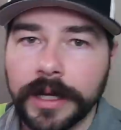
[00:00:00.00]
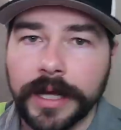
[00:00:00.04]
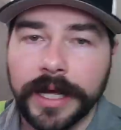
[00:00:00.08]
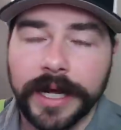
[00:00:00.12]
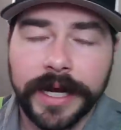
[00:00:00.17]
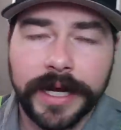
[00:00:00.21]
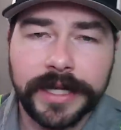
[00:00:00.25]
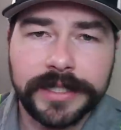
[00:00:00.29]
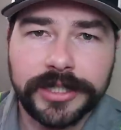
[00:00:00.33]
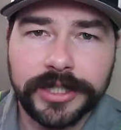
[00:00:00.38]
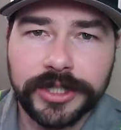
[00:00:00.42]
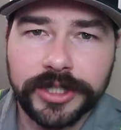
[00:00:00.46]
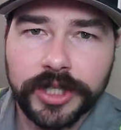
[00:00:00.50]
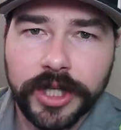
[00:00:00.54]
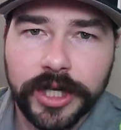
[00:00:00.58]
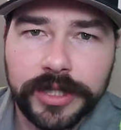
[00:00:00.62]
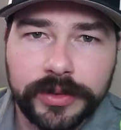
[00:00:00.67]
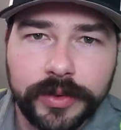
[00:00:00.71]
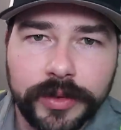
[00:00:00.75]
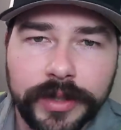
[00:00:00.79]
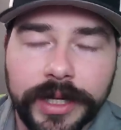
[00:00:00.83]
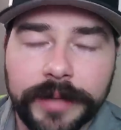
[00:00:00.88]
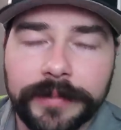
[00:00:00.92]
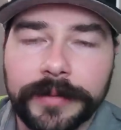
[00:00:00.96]
Hey guys, it's
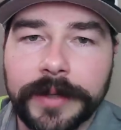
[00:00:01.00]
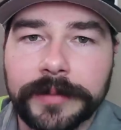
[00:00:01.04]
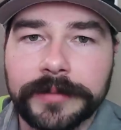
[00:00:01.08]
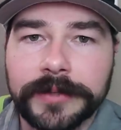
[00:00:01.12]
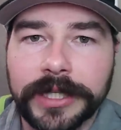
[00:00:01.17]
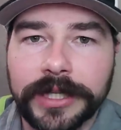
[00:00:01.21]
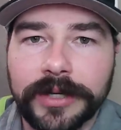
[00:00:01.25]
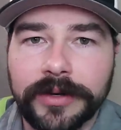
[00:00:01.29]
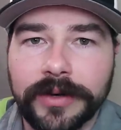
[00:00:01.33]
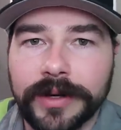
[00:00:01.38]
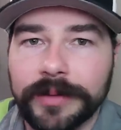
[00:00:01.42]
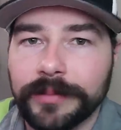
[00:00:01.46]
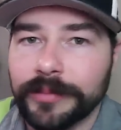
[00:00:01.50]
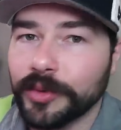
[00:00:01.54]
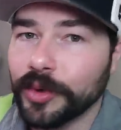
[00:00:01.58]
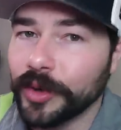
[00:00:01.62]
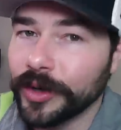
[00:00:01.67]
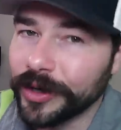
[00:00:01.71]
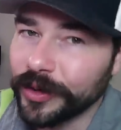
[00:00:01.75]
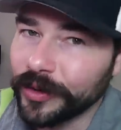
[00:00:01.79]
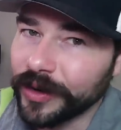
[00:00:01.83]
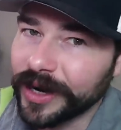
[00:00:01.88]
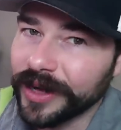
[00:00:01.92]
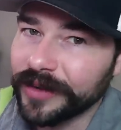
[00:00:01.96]
Josh from Adept Ape Channel, and
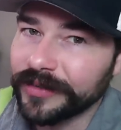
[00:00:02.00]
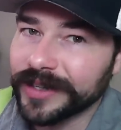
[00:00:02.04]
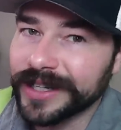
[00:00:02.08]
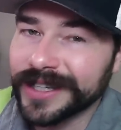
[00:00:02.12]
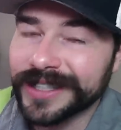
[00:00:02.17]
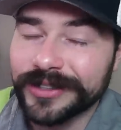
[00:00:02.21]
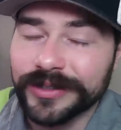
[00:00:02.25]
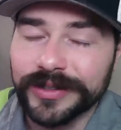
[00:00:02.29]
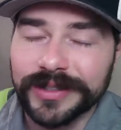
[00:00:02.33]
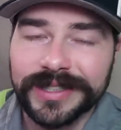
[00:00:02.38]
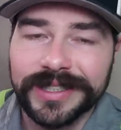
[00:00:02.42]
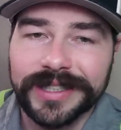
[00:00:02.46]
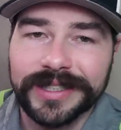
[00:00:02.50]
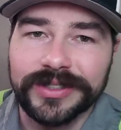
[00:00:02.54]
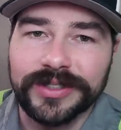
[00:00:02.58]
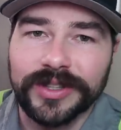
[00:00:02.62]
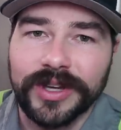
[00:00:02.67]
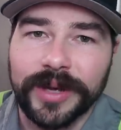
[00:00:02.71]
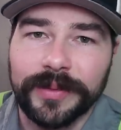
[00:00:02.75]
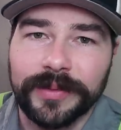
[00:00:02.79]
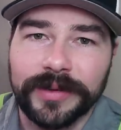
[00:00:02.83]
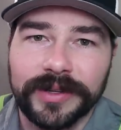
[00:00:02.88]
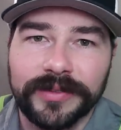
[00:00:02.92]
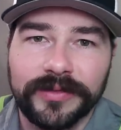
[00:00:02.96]
boy do I have an interesting
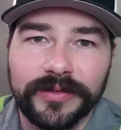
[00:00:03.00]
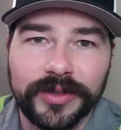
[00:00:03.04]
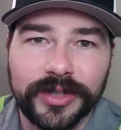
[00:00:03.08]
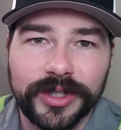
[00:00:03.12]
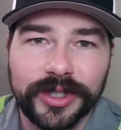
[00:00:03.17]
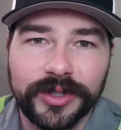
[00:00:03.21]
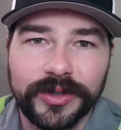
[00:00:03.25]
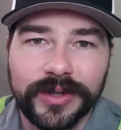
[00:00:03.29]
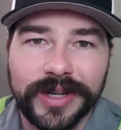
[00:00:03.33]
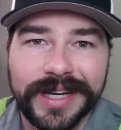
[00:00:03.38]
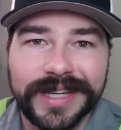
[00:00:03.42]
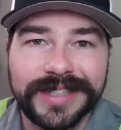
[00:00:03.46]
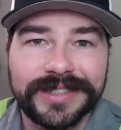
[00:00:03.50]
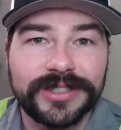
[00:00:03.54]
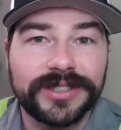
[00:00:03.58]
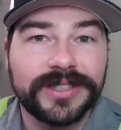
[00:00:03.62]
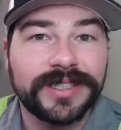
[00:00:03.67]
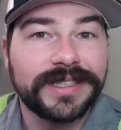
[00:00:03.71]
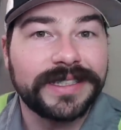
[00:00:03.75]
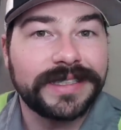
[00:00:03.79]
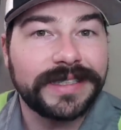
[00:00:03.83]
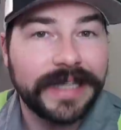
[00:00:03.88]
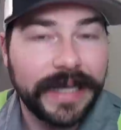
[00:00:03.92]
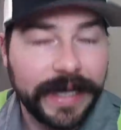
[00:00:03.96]
topic for you guys
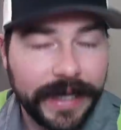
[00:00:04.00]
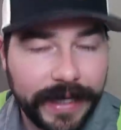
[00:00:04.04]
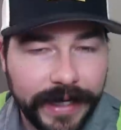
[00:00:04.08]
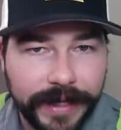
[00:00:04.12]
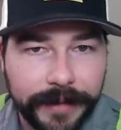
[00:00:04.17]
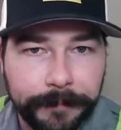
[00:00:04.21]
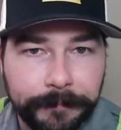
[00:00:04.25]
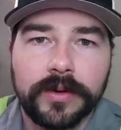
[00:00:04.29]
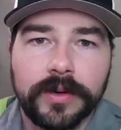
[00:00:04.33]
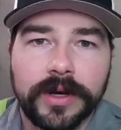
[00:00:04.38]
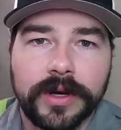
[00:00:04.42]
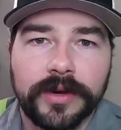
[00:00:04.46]
today.